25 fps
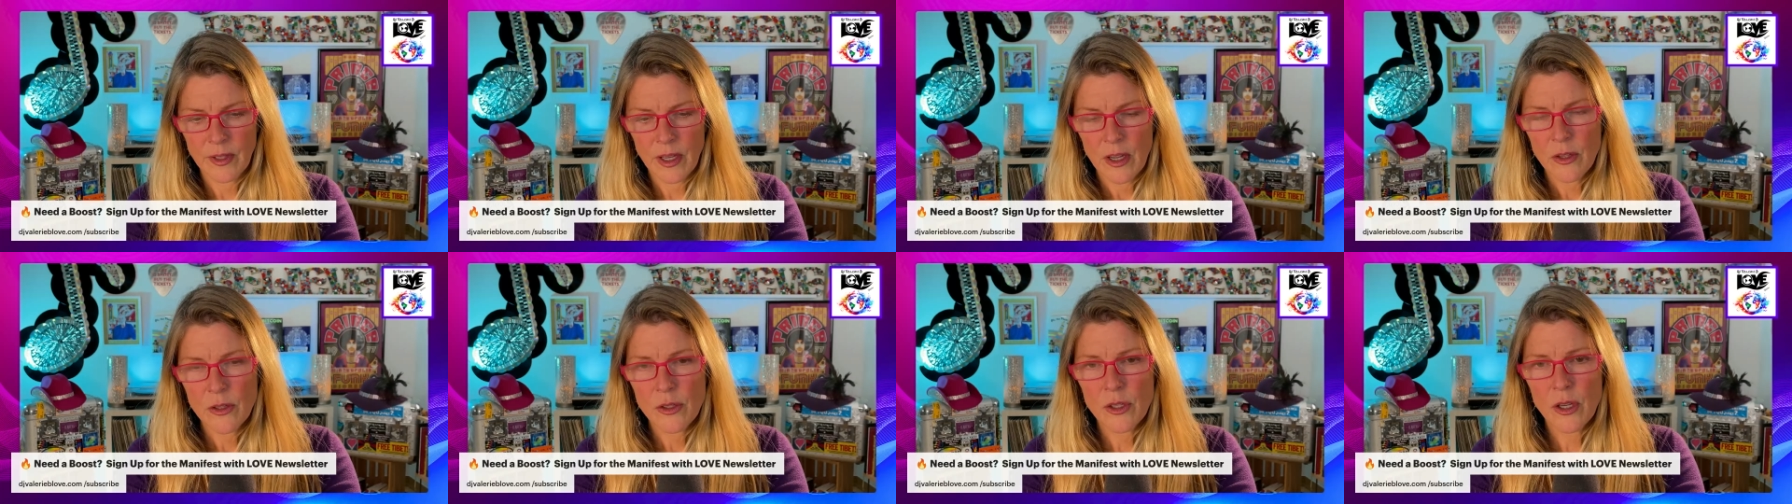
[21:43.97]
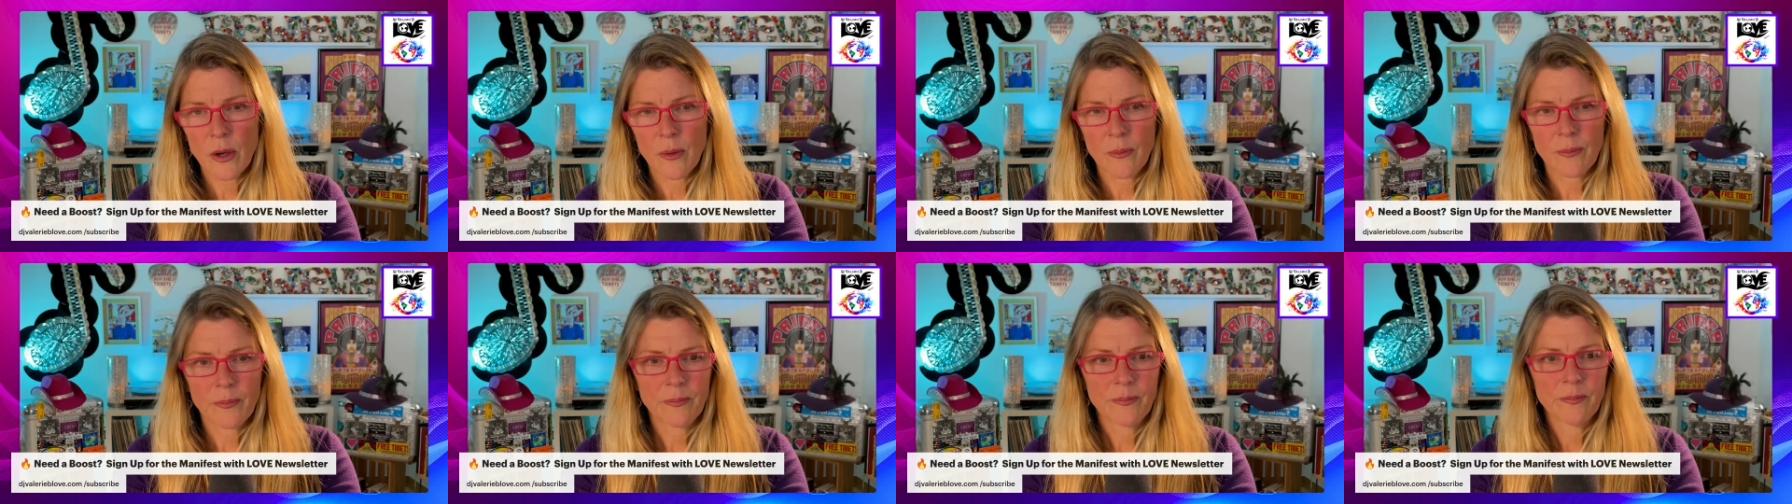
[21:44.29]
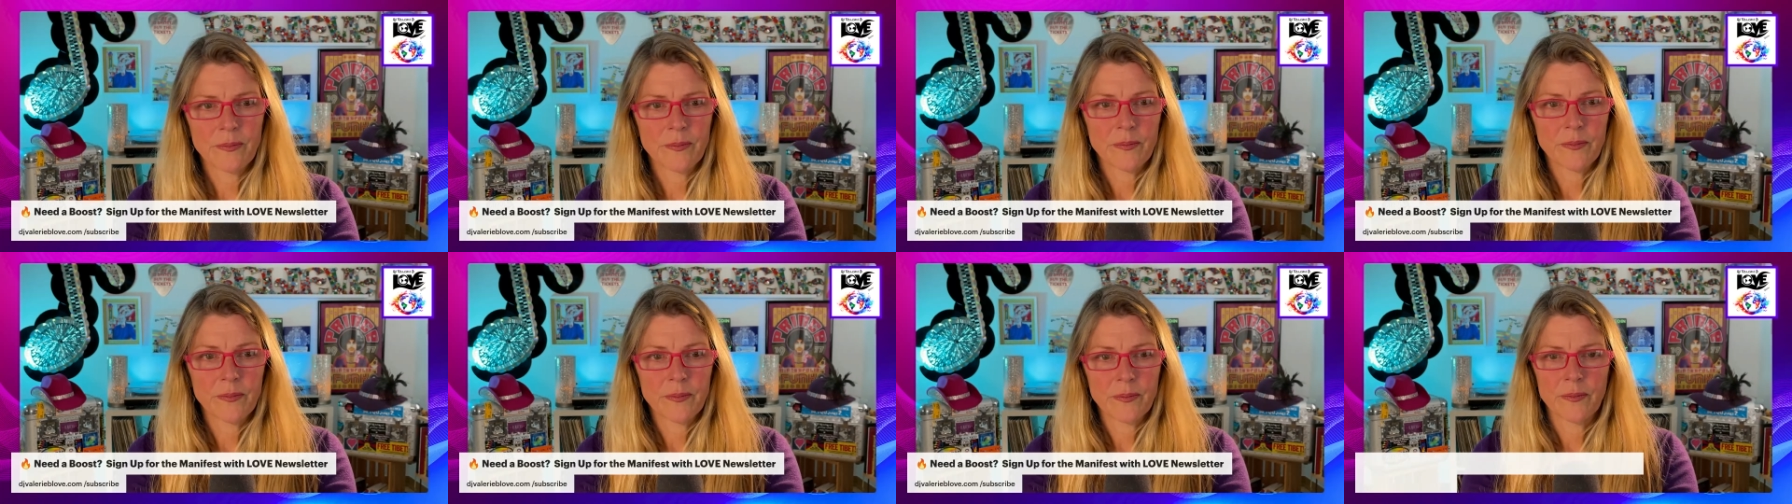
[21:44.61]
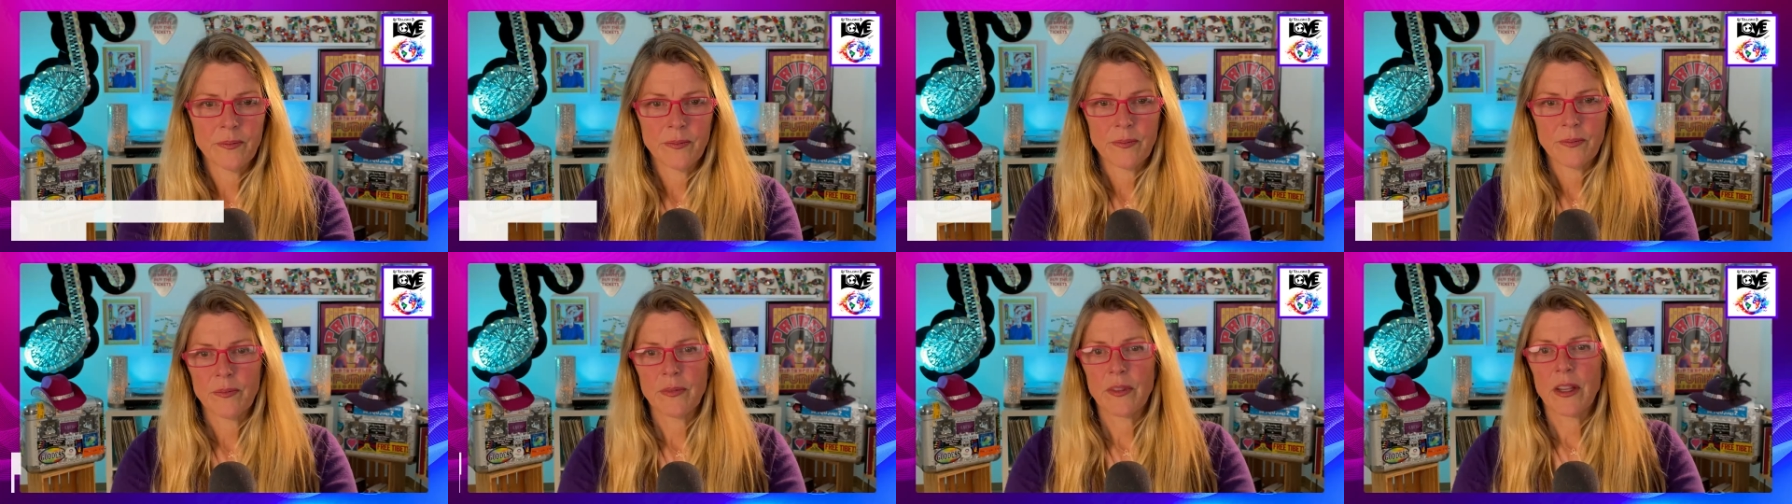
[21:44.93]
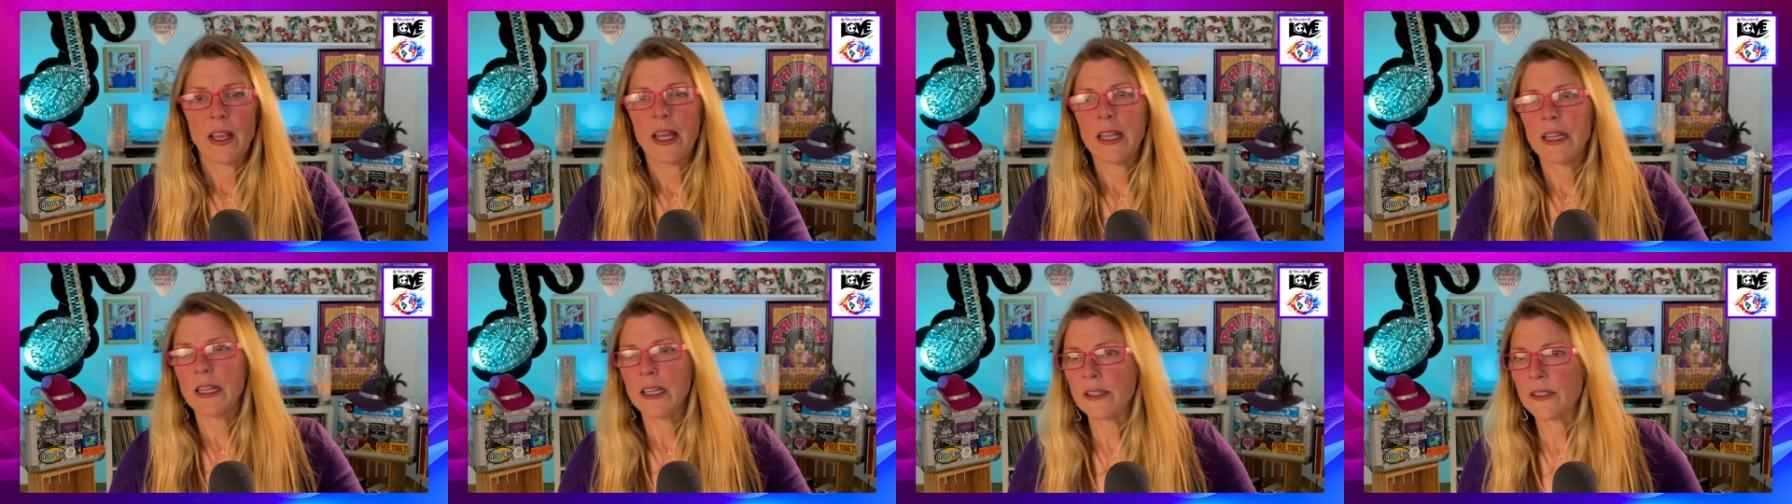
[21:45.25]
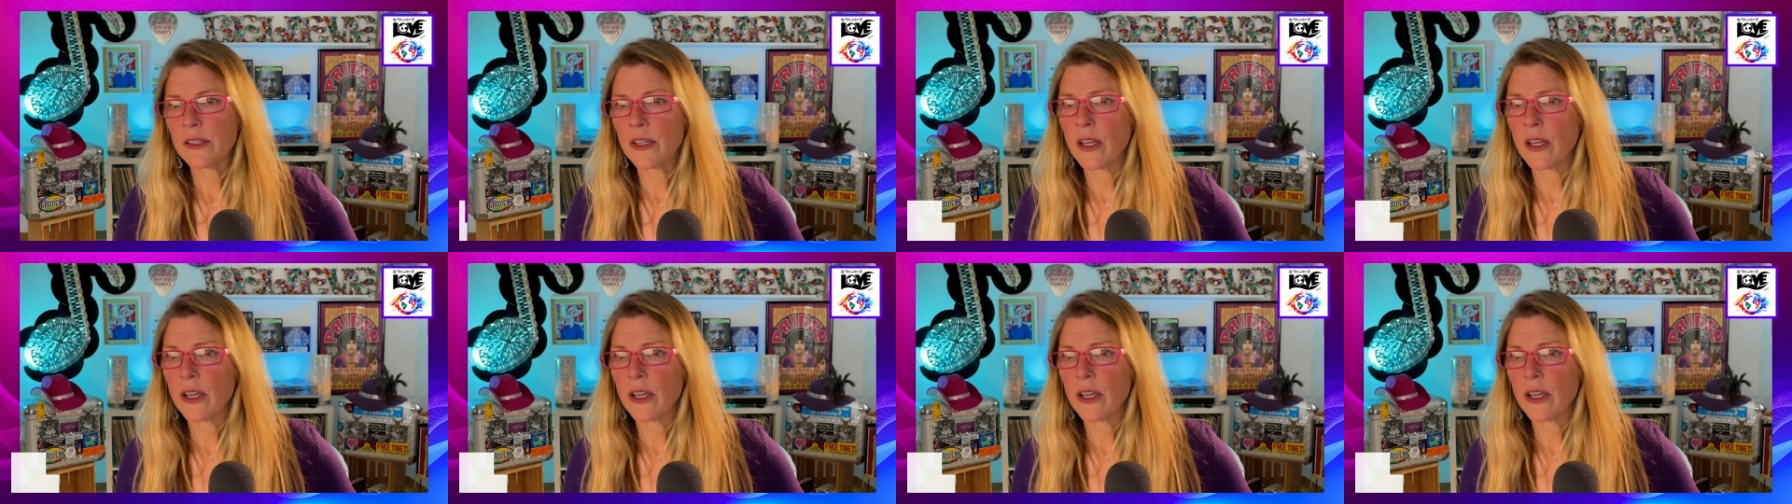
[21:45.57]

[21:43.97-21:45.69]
So let's